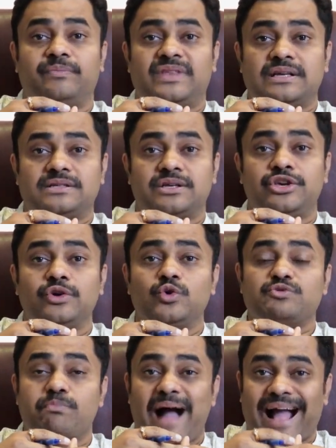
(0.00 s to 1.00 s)
There's a
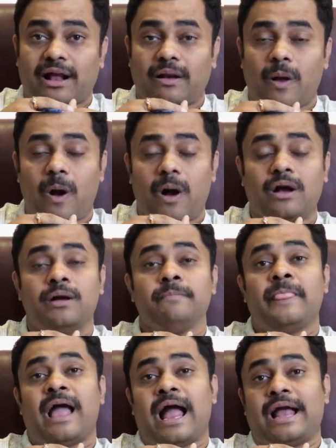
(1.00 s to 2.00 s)
huge backlog
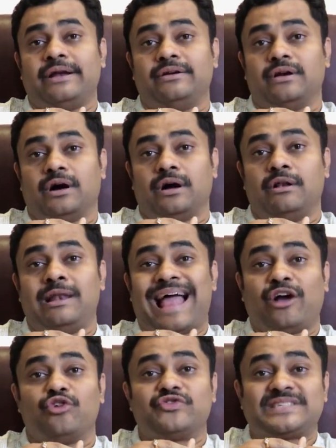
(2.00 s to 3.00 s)
and
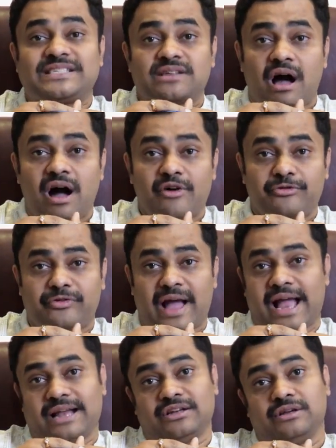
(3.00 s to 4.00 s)
lack of staff
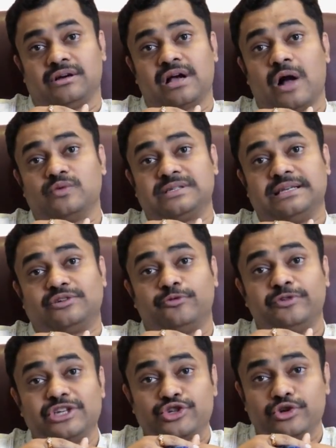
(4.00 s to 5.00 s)
and consulate
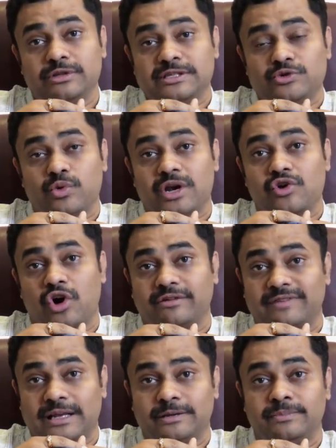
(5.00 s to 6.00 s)
officials who are not
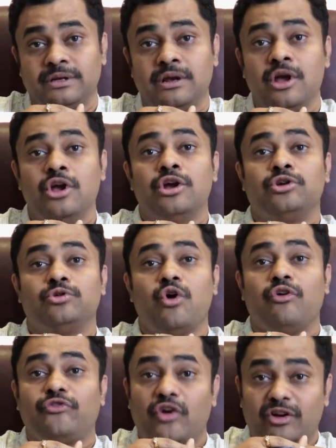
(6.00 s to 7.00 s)
available to
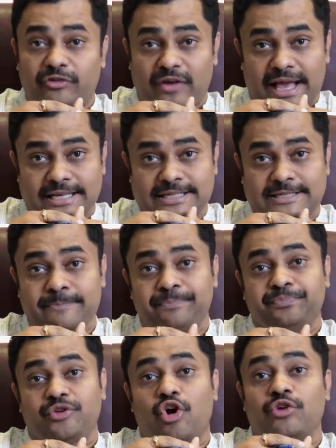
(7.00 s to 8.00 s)
go full-fledged
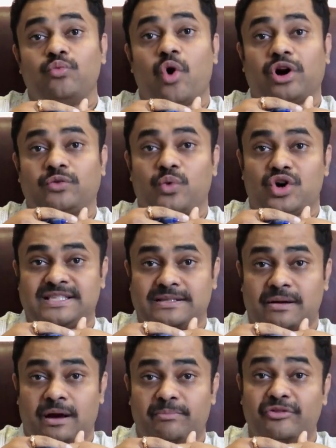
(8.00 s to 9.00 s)
on what was
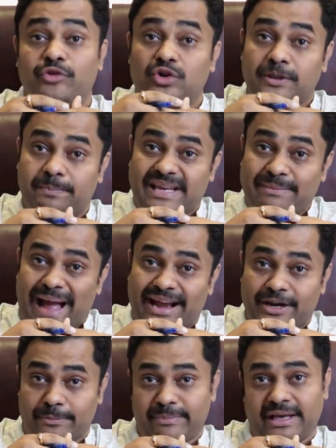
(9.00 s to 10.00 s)
before the
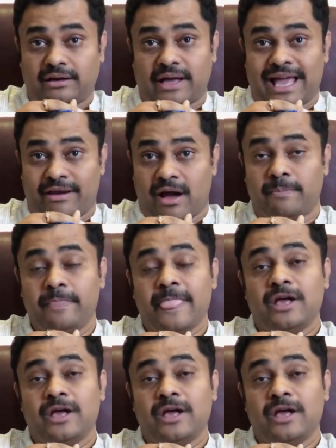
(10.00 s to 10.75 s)
pre-pandemic era.